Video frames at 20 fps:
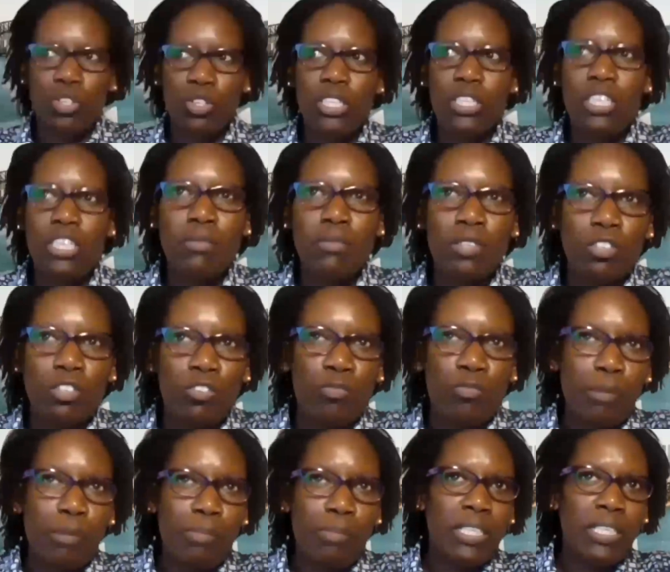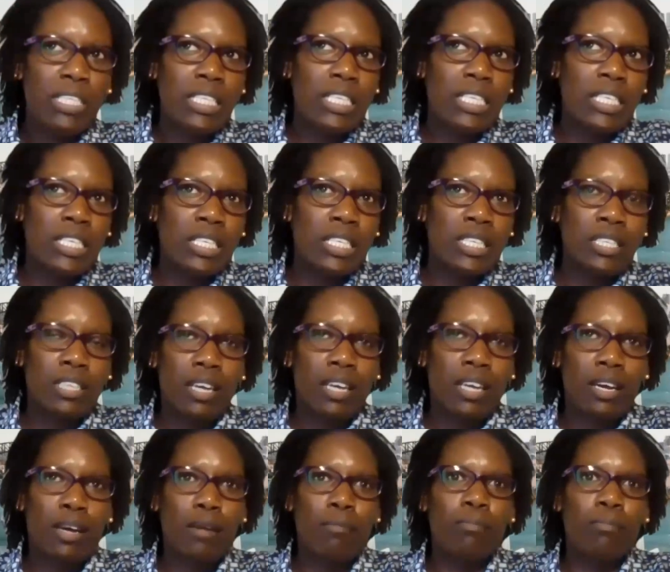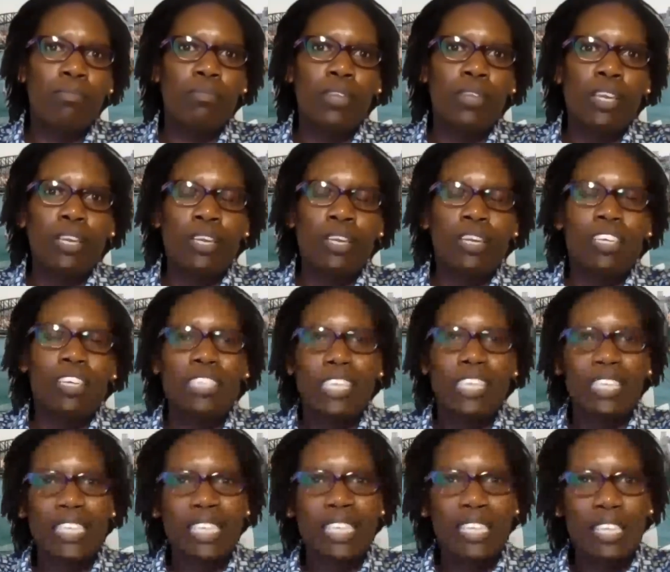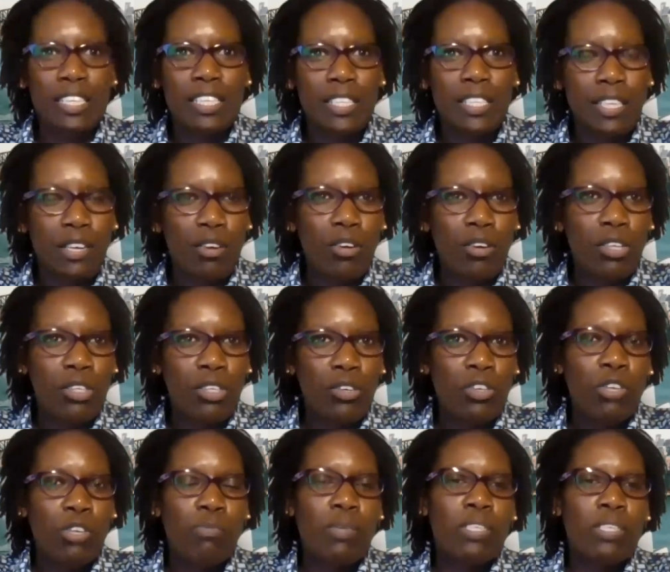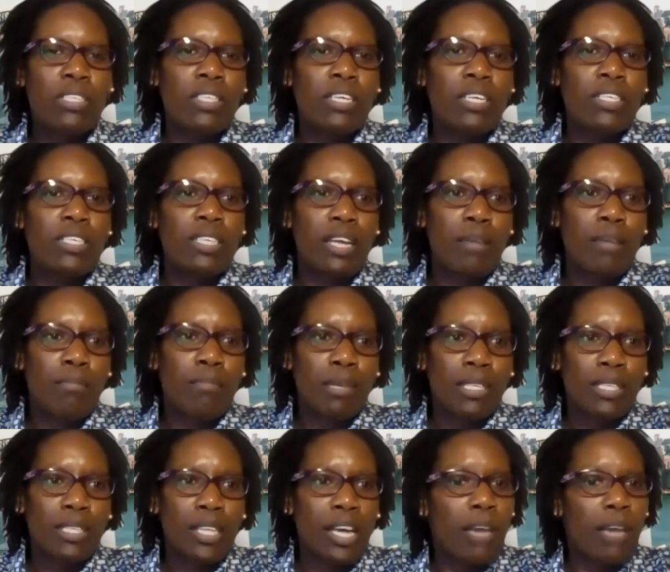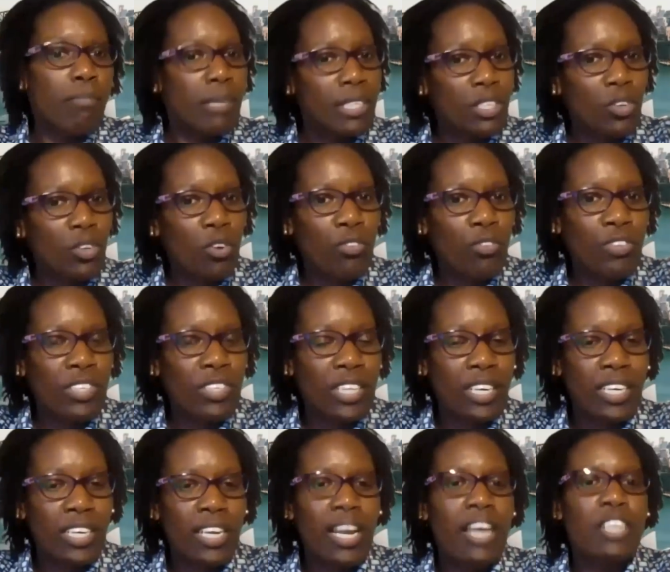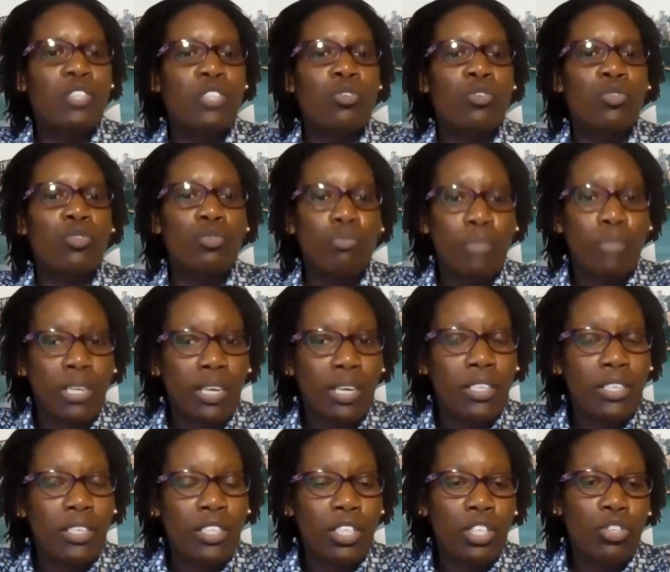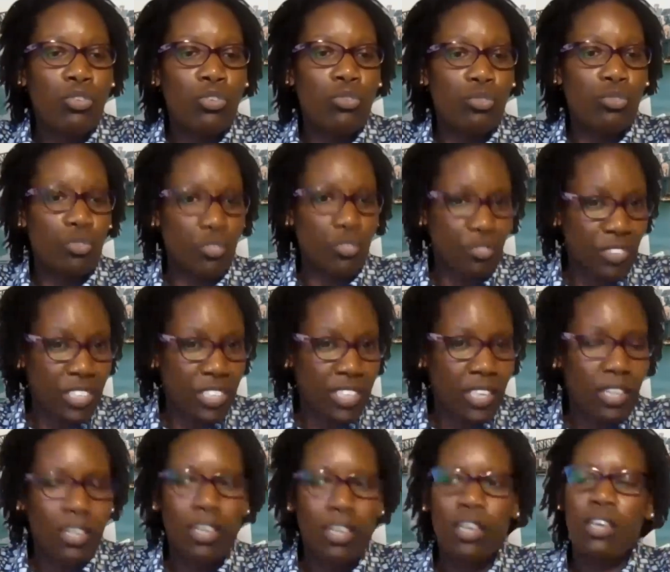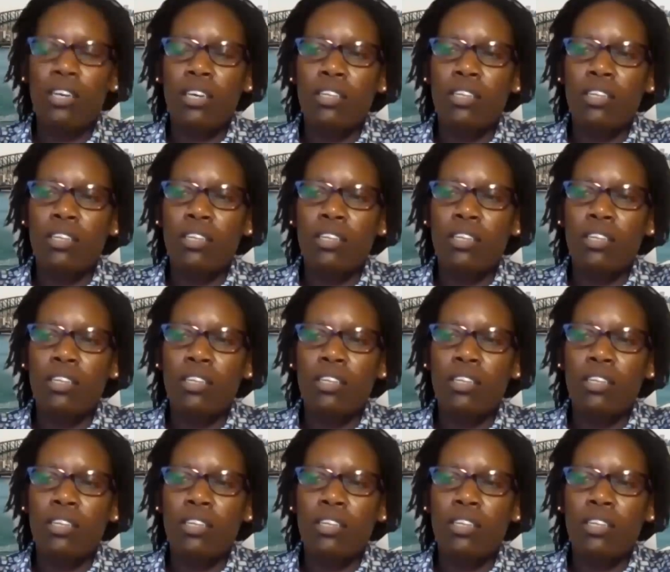So the statement of purpose is um, is actually the single document that embassy, the embassy officer relies on to make a decision on your visa.